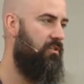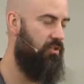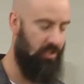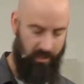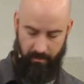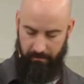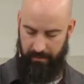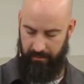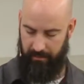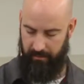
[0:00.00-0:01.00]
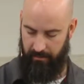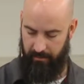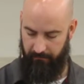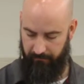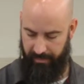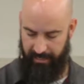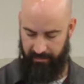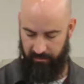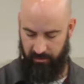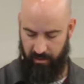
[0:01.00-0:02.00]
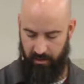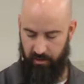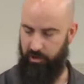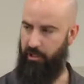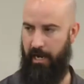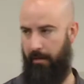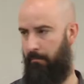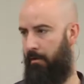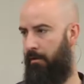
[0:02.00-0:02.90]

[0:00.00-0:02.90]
she immediately flags shame.